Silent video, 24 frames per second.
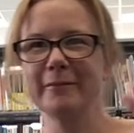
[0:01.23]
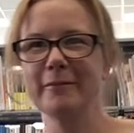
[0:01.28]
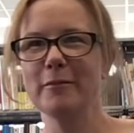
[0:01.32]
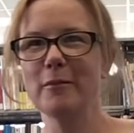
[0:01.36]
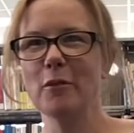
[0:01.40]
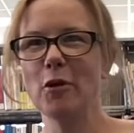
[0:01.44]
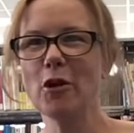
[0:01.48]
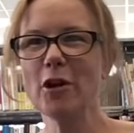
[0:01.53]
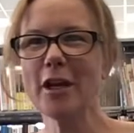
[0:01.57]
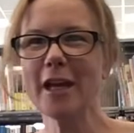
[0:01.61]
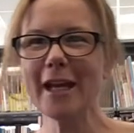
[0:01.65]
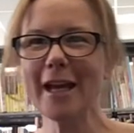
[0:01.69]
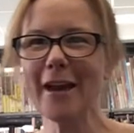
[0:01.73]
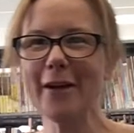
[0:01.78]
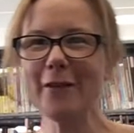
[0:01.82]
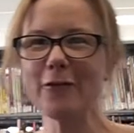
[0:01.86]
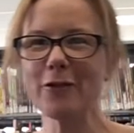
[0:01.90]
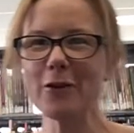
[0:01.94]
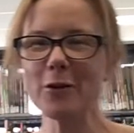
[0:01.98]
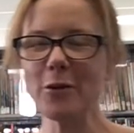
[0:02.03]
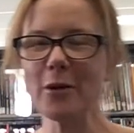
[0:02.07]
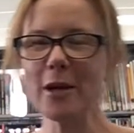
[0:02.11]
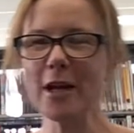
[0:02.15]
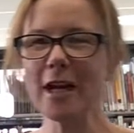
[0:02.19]
Morning,
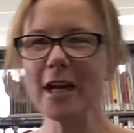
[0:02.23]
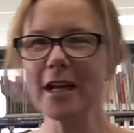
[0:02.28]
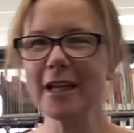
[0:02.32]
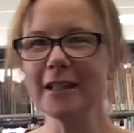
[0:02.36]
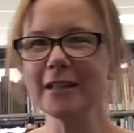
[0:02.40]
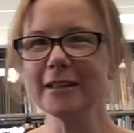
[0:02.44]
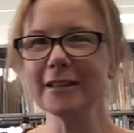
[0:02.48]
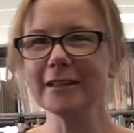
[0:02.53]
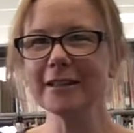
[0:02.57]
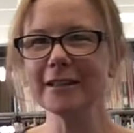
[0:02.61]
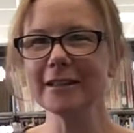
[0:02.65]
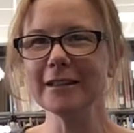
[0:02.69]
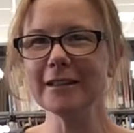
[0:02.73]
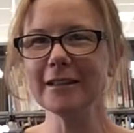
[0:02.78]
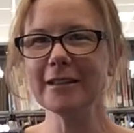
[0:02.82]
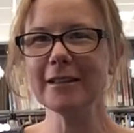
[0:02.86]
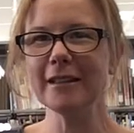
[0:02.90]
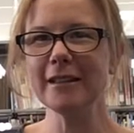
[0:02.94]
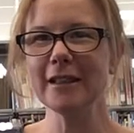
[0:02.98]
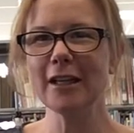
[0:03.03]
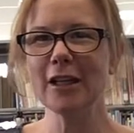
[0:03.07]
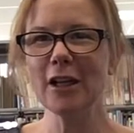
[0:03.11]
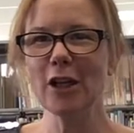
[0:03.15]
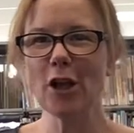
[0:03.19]
everyone.
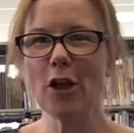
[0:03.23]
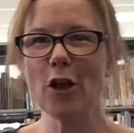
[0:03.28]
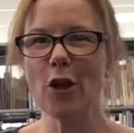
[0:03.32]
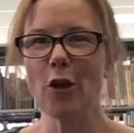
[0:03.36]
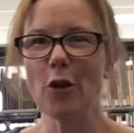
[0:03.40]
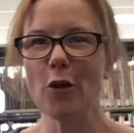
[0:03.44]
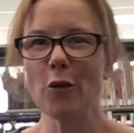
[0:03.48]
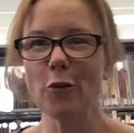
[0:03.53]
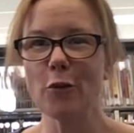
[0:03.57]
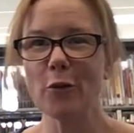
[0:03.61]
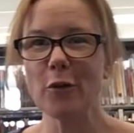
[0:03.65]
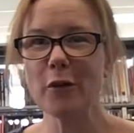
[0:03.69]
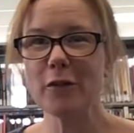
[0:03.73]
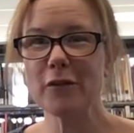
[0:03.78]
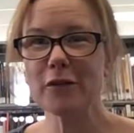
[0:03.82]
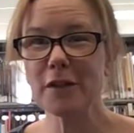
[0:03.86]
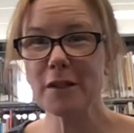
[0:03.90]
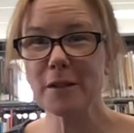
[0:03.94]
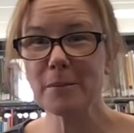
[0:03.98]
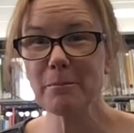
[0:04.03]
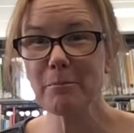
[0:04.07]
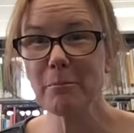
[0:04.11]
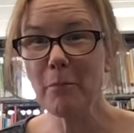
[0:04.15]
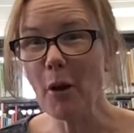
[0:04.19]
We've
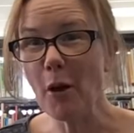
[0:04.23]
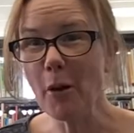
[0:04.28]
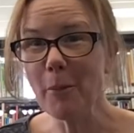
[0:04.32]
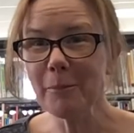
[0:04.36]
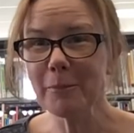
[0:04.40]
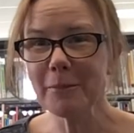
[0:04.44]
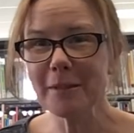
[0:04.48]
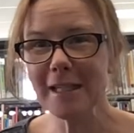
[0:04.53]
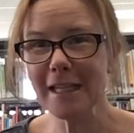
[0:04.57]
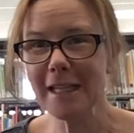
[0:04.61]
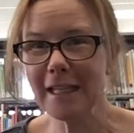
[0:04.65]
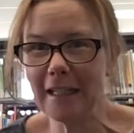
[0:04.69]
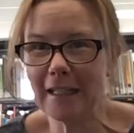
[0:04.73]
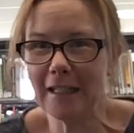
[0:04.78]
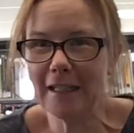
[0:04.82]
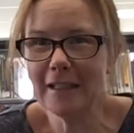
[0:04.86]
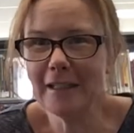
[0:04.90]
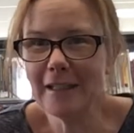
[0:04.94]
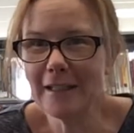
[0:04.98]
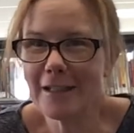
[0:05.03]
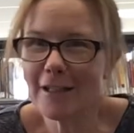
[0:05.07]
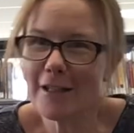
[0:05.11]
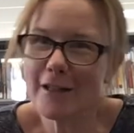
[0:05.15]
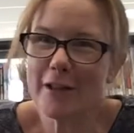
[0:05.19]
popped
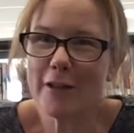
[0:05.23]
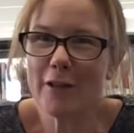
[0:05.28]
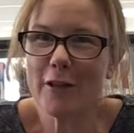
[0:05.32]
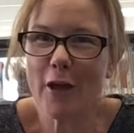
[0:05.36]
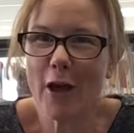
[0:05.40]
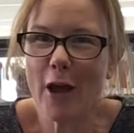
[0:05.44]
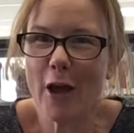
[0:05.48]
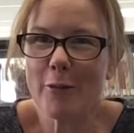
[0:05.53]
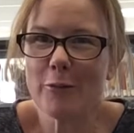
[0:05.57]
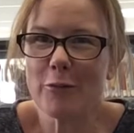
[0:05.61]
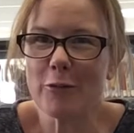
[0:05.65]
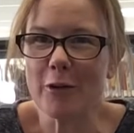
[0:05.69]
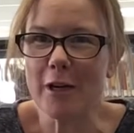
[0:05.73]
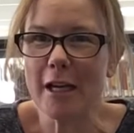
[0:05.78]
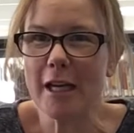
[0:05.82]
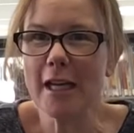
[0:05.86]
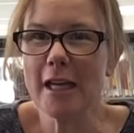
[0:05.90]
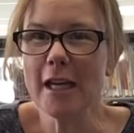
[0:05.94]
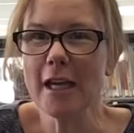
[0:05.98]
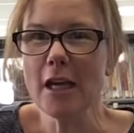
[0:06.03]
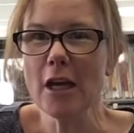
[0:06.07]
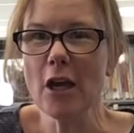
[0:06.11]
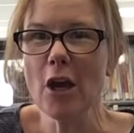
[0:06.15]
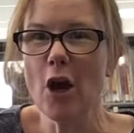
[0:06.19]
in to the
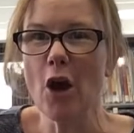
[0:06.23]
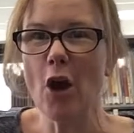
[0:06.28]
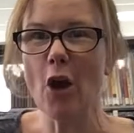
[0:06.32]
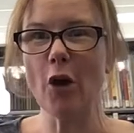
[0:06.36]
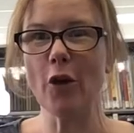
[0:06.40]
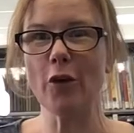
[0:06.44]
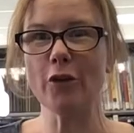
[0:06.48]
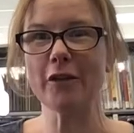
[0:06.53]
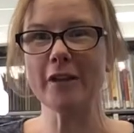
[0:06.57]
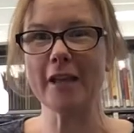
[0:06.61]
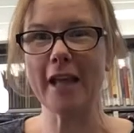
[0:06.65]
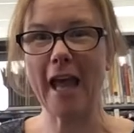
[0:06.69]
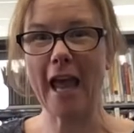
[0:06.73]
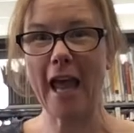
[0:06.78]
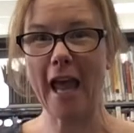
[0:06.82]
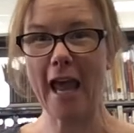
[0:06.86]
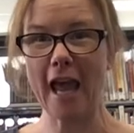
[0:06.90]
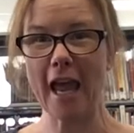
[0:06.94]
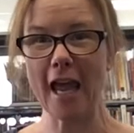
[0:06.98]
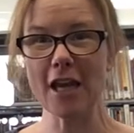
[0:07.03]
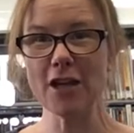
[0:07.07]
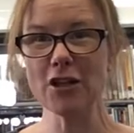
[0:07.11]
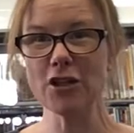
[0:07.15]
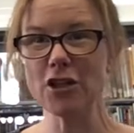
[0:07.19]
library on the
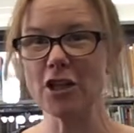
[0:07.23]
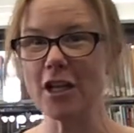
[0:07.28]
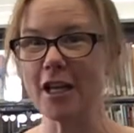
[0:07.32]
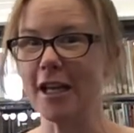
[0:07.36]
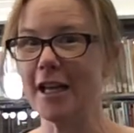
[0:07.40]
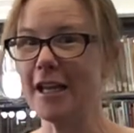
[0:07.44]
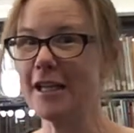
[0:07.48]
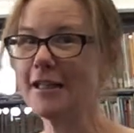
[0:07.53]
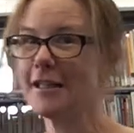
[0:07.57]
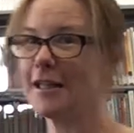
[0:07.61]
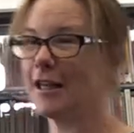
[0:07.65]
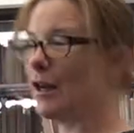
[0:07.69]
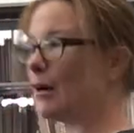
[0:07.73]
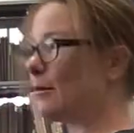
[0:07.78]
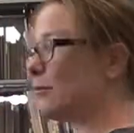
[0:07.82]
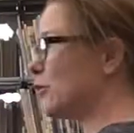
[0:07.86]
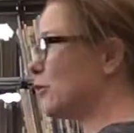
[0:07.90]
hand chairs that I'm